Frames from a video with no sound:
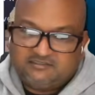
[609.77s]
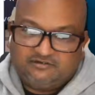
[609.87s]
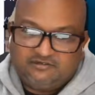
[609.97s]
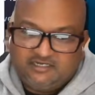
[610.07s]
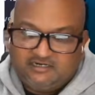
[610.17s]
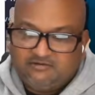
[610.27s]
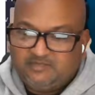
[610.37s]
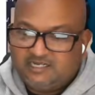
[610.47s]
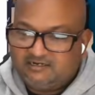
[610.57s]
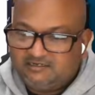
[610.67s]
So you need to
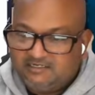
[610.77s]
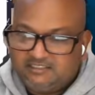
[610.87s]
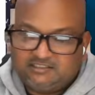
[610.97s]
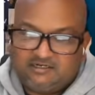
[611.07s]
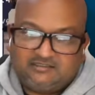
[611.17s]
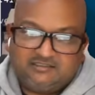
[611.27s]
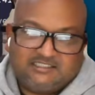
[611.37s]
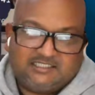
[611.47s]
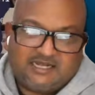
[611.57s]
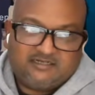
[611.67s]
be at least on a
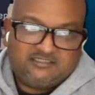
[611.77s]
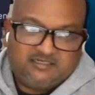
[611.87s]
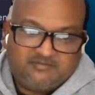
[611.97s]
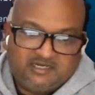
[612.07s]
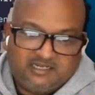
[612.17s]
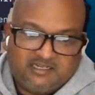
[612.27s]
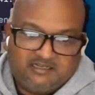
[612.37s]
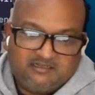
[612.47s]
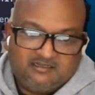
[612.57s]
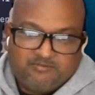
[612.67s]

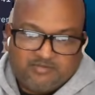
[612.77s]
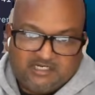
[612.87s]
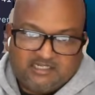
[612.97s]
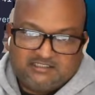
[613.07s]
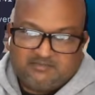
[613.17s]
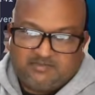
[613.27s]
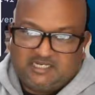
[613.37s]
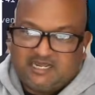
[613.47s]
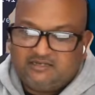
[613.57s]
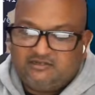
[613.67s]
ChatGPT Plus
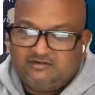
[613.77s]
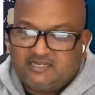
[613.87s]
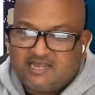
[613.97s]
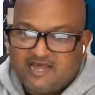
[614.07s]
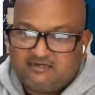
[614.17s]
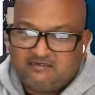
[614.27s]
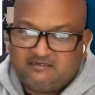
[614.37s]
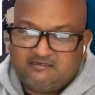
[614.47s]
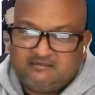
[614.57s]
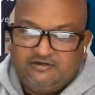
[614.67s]
plan. You can't
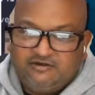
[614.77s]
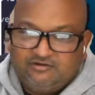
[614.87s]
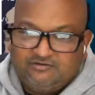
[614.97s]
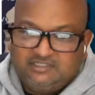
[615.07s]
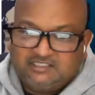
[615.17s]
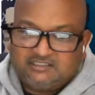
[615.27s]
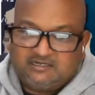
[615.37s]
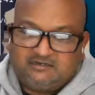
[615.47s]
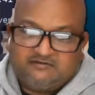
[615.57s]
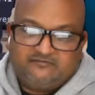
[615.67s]
do this
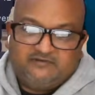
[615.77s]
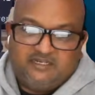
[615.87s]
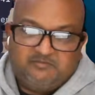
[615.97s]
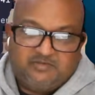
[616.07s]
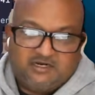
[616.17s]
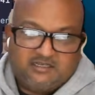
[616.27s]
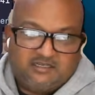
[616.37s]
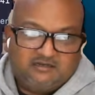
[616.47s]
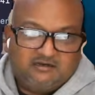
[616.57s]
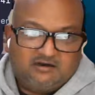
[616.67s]
kind of
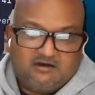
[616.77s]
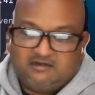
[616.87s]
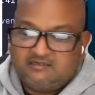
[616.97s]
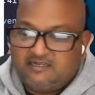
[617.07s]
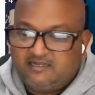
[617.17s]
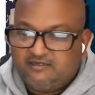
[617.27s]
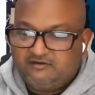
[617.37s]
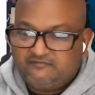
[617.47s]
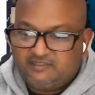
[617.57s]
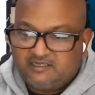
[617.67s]
debugging on any
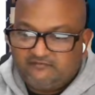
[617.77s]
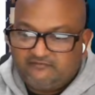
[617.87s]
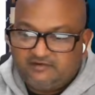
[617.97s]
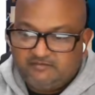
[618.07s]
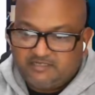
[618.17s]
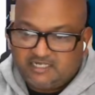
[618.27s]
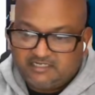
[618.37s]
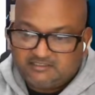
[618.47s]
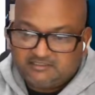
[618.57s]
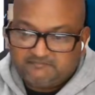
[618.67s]
of their free
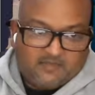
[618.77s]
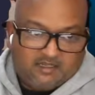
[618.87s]
plans.